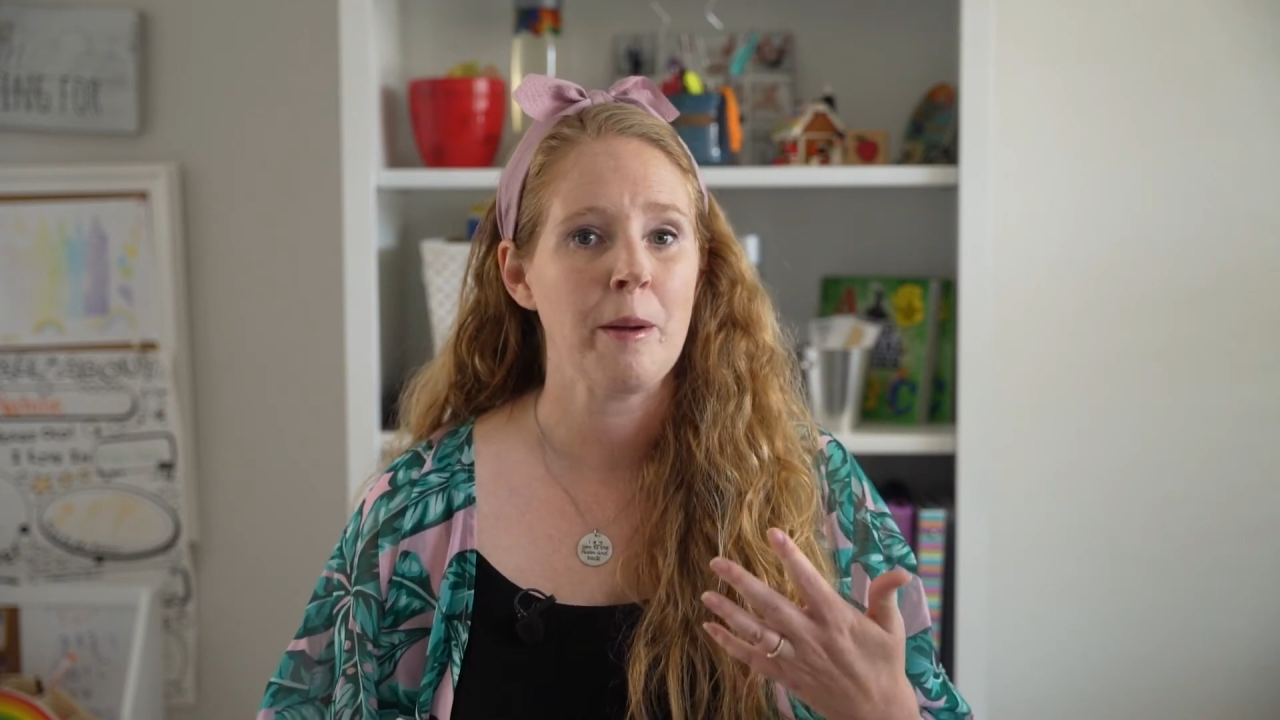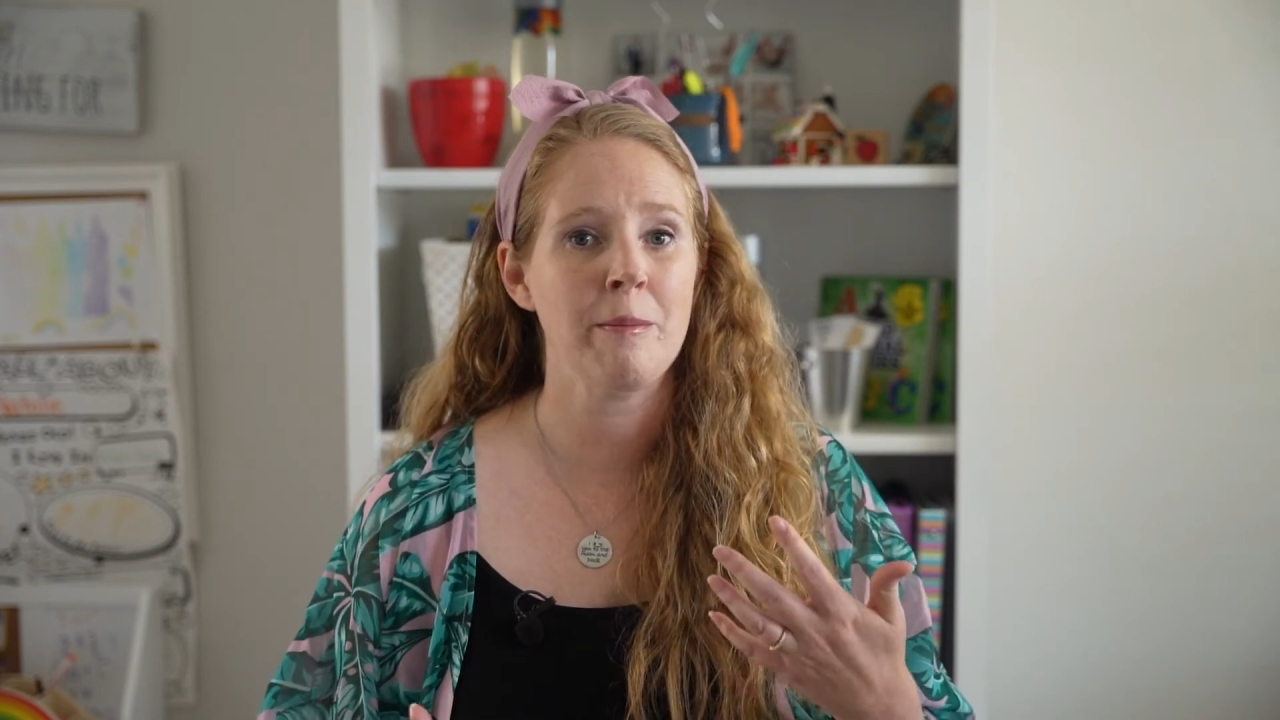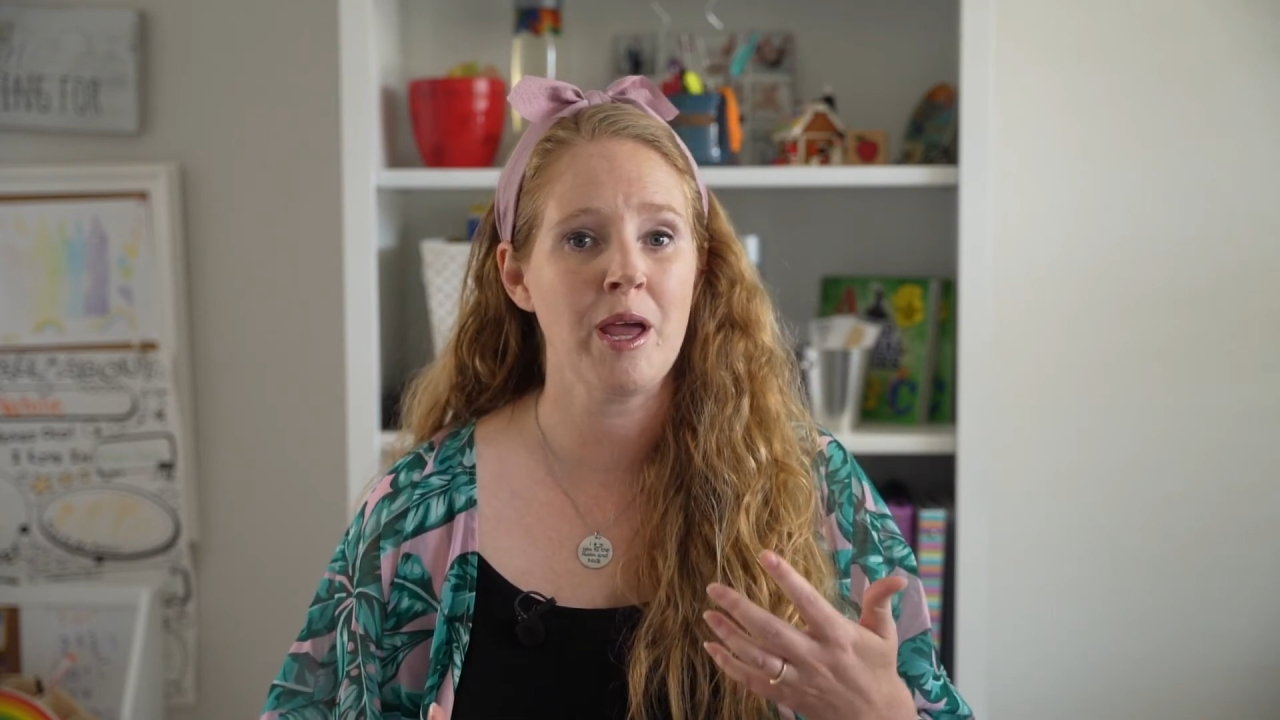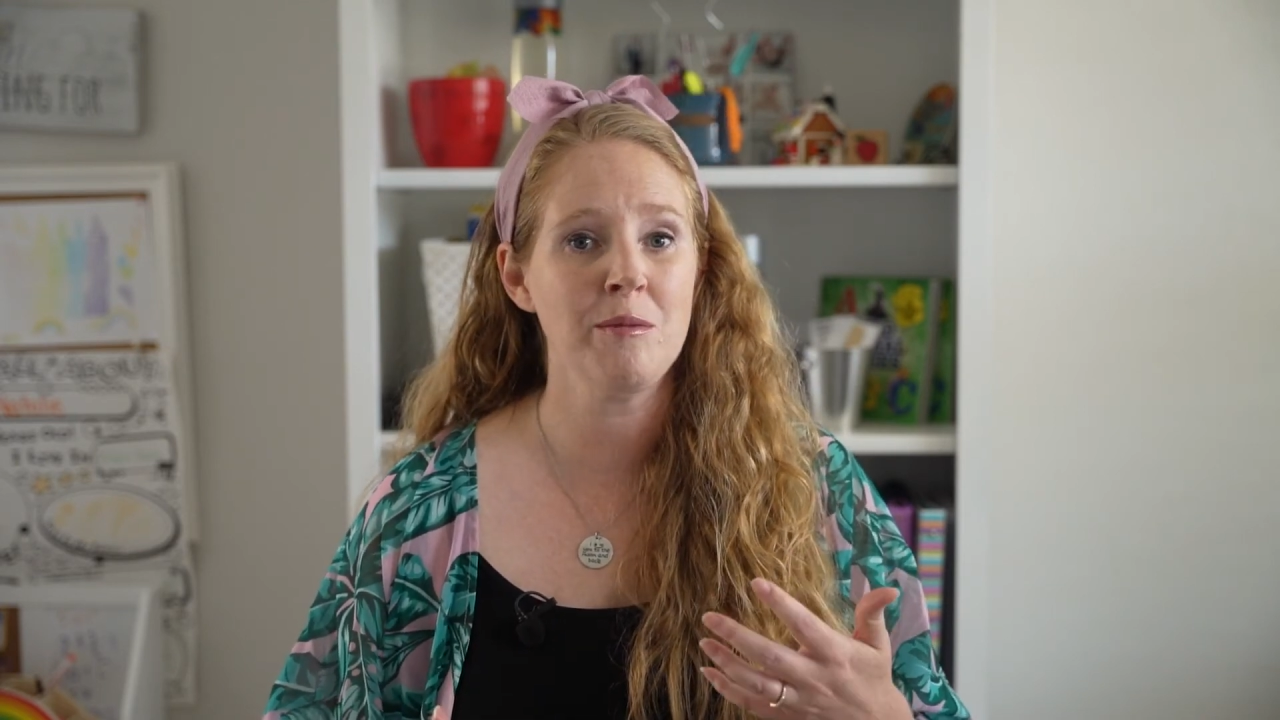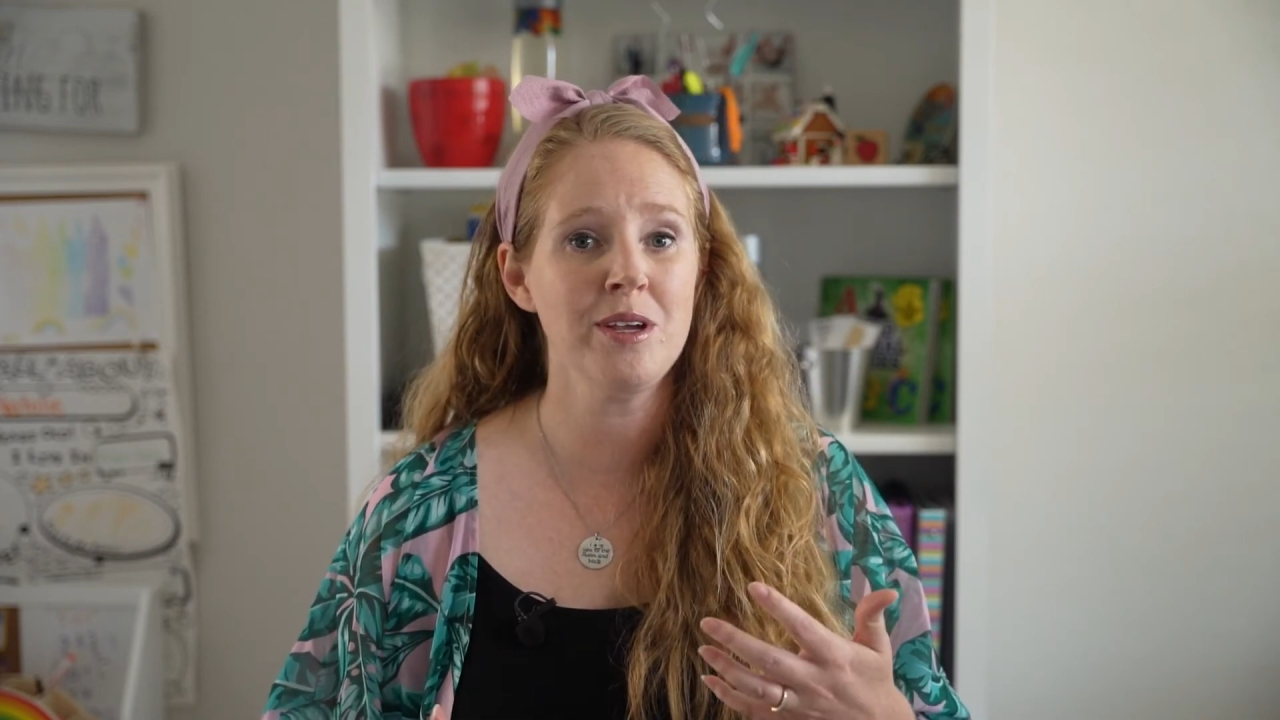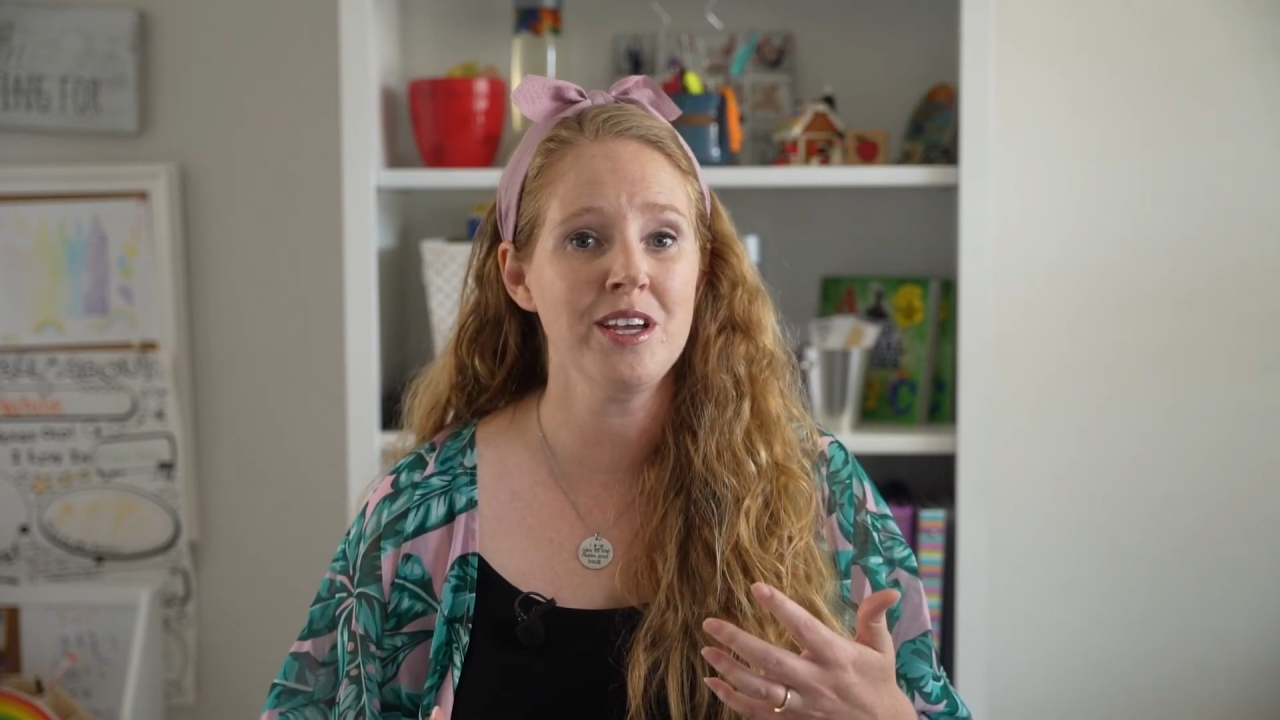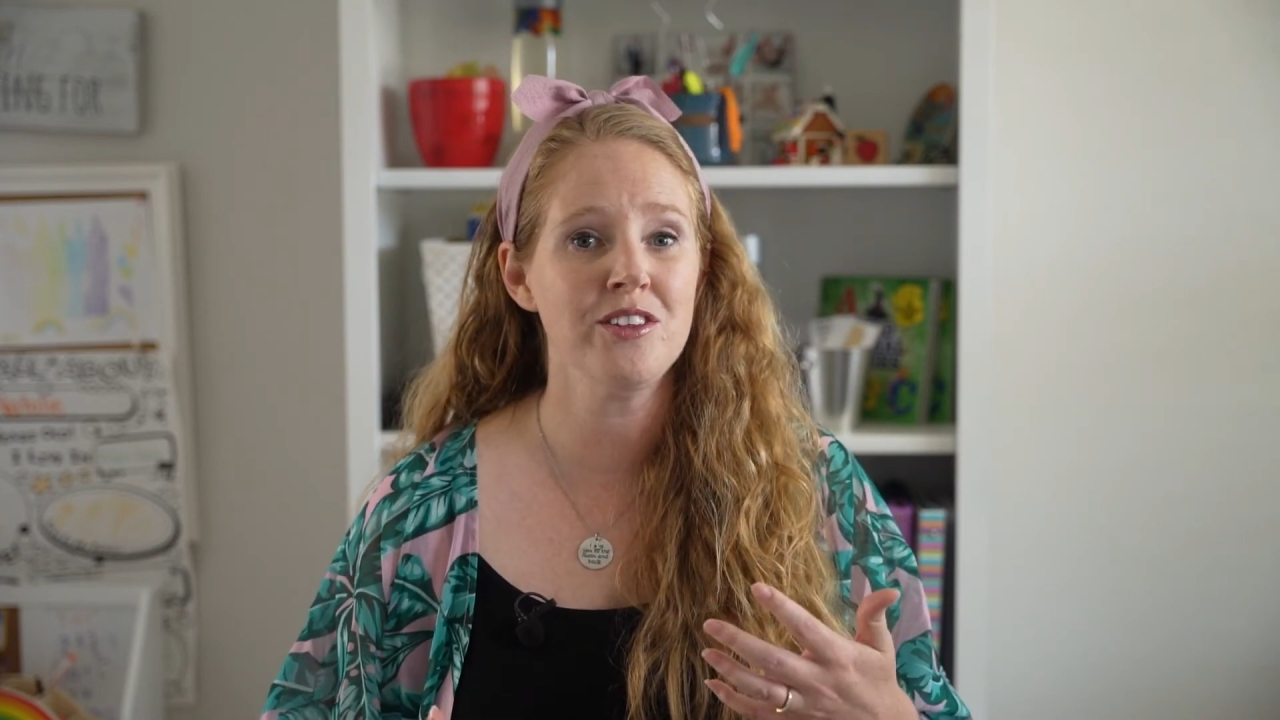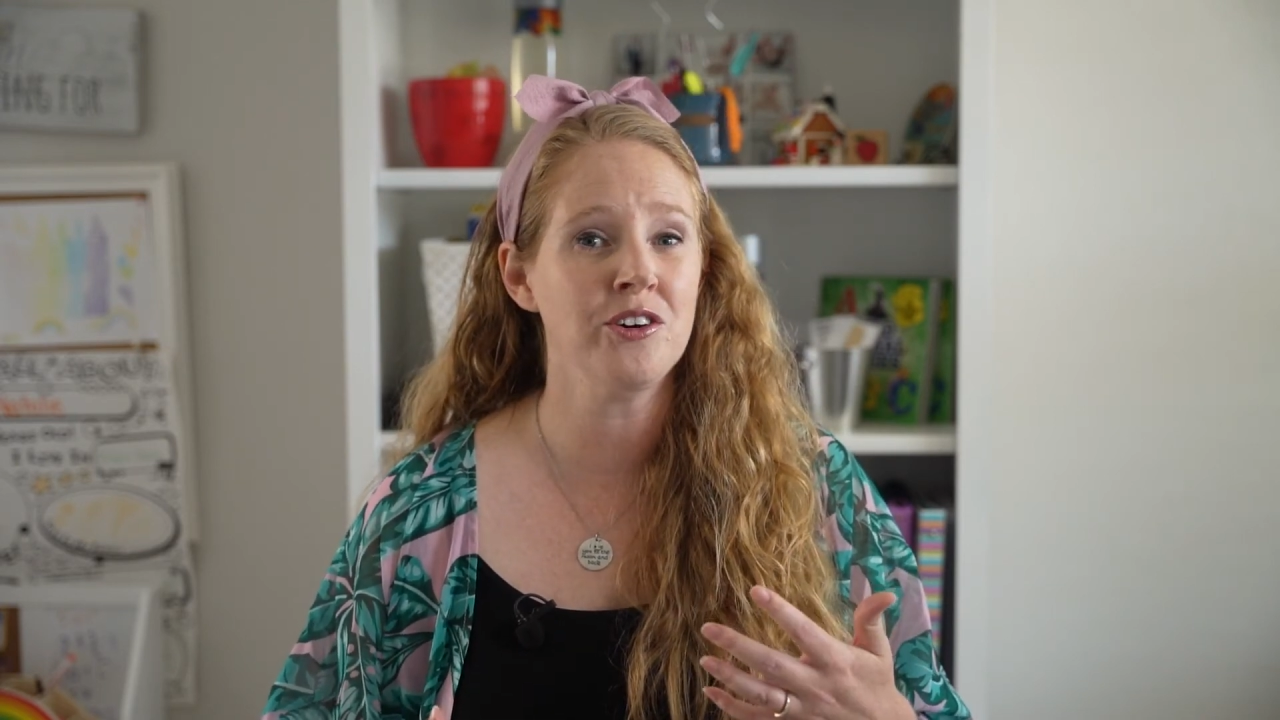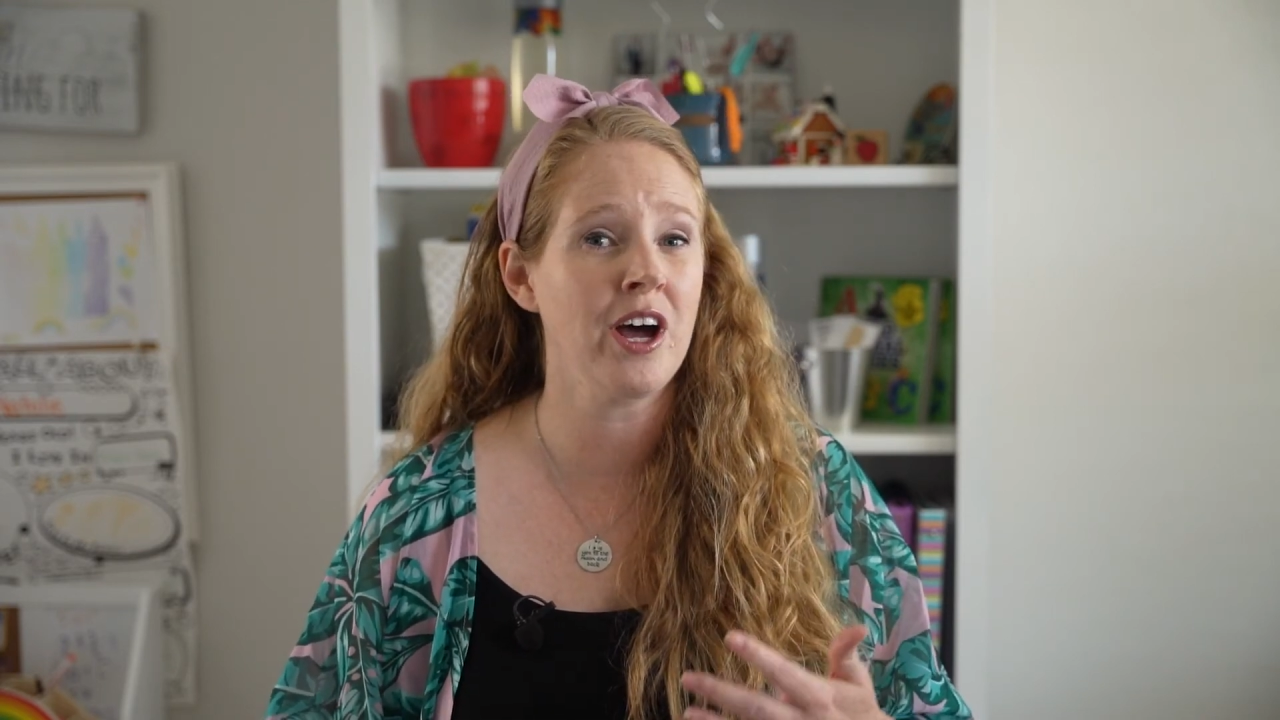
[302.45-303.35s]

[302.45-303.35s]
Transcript: Maybe they're